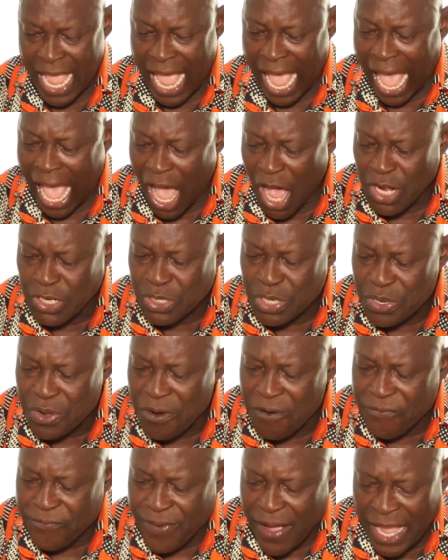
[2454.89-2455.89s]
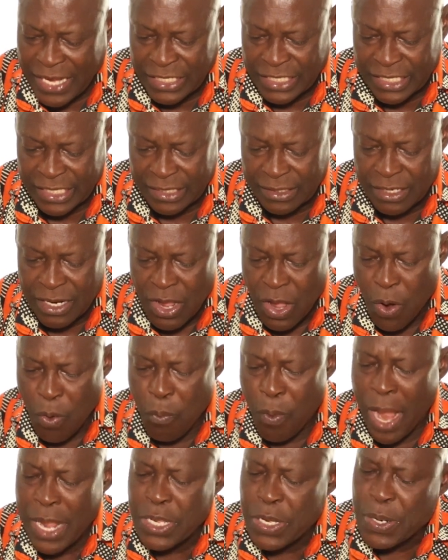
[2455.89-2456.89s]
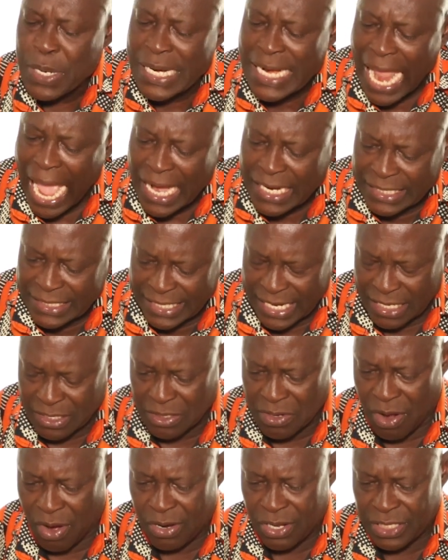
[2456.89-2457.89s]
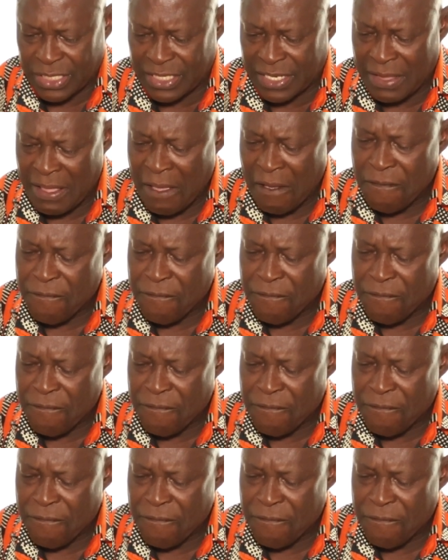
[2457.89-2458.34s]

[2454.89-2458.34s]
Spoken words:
How do you function when you lack technology,